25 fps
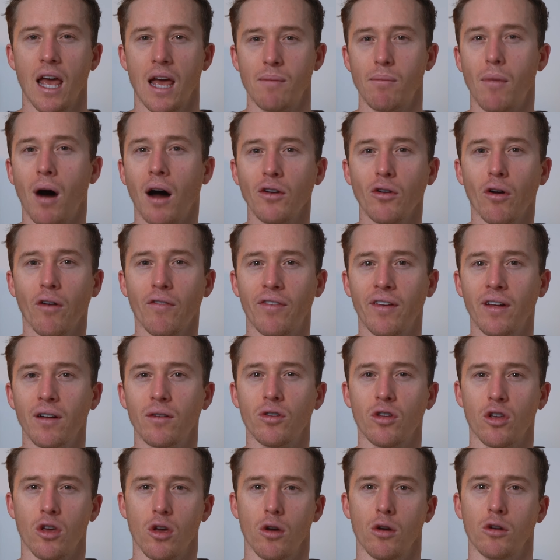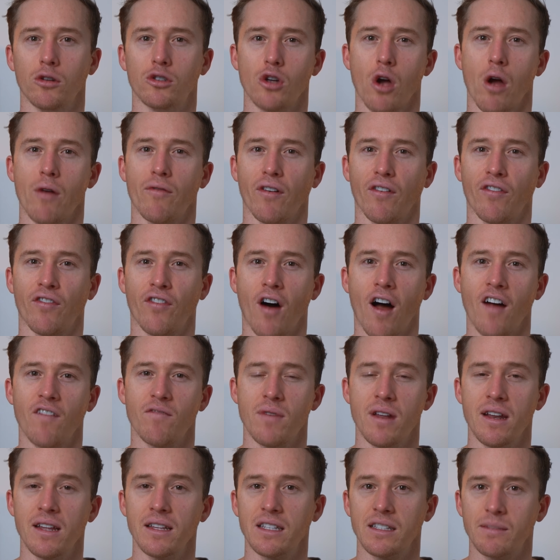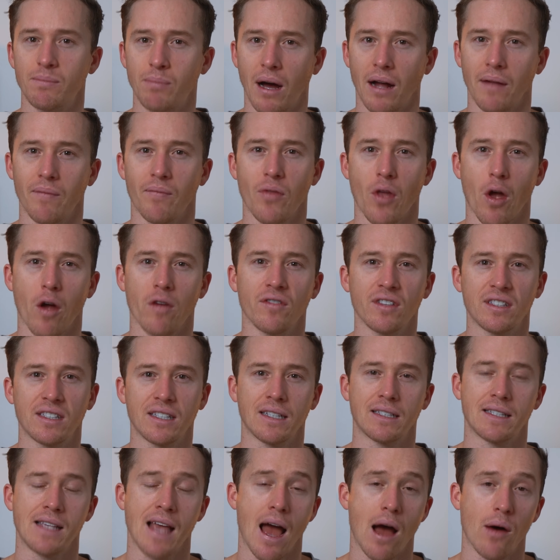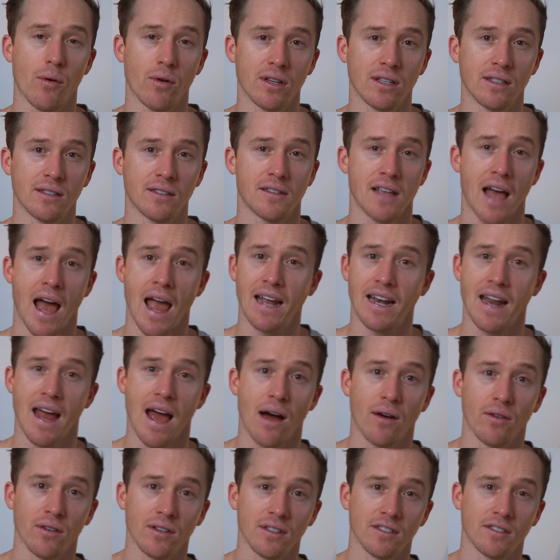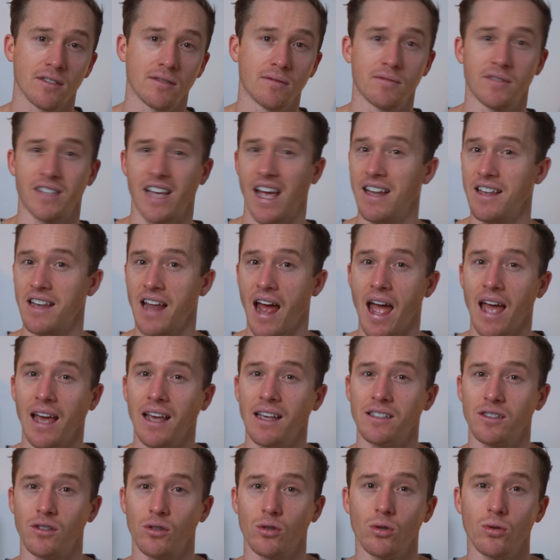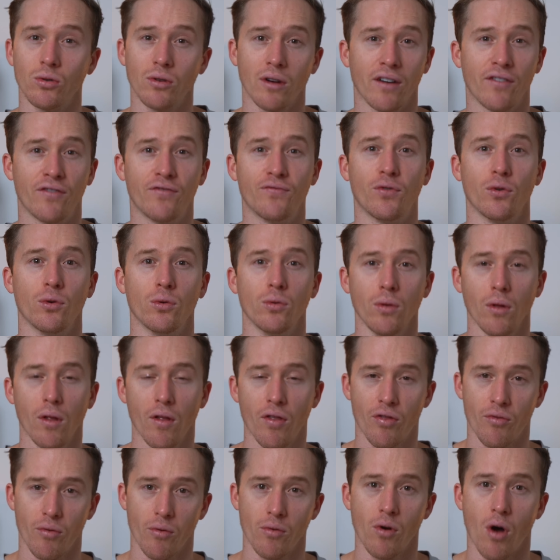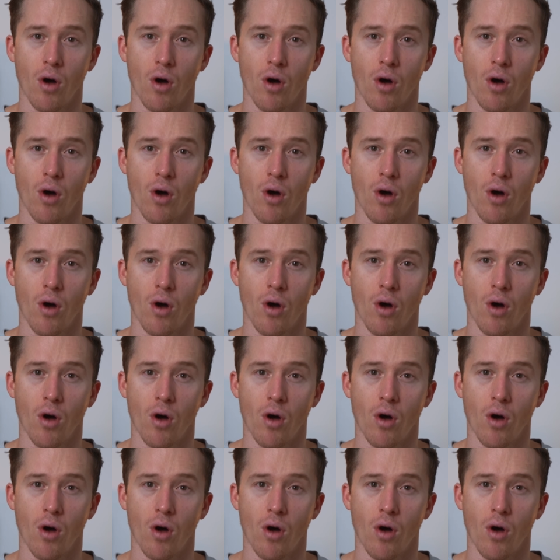It might not feel huge over 5 minutes, but over 6 hours, 8 hours, 10 days, or a full through